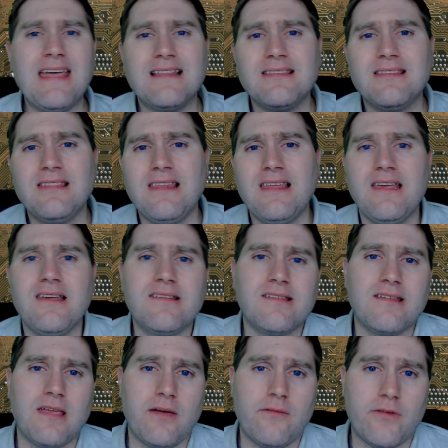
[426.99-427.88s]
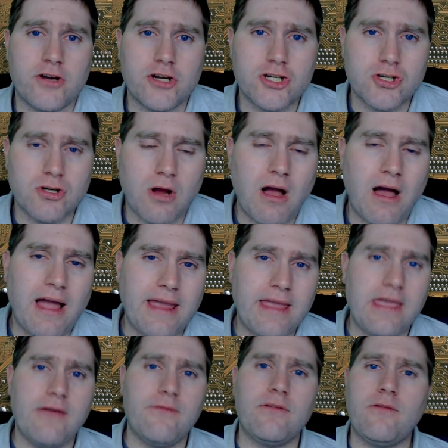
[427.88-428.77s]
At least give it a
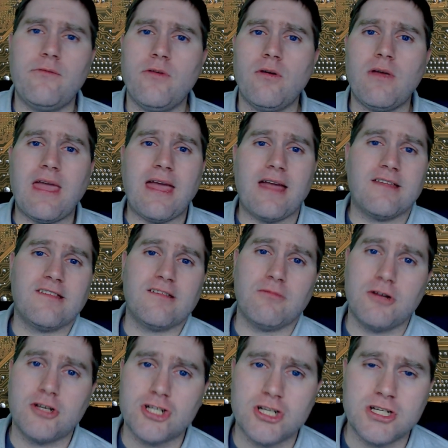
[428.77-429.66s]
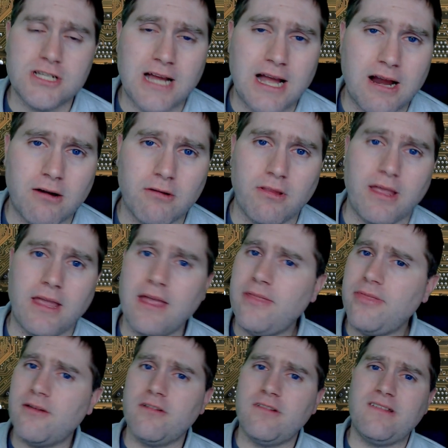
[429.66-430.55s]
try, even if you can't switch entirely.
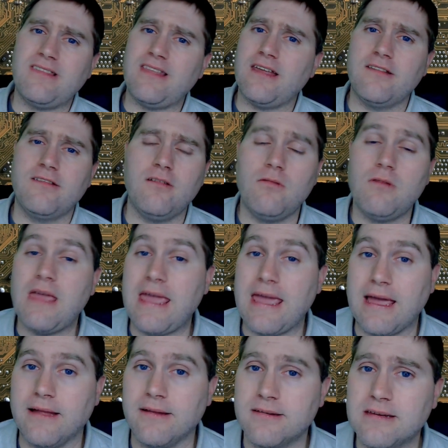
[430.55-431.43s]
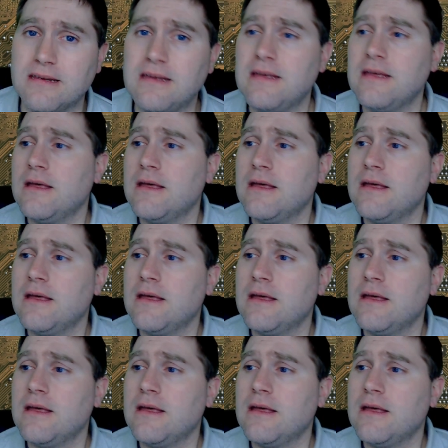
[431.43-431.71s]
And there's things you can't.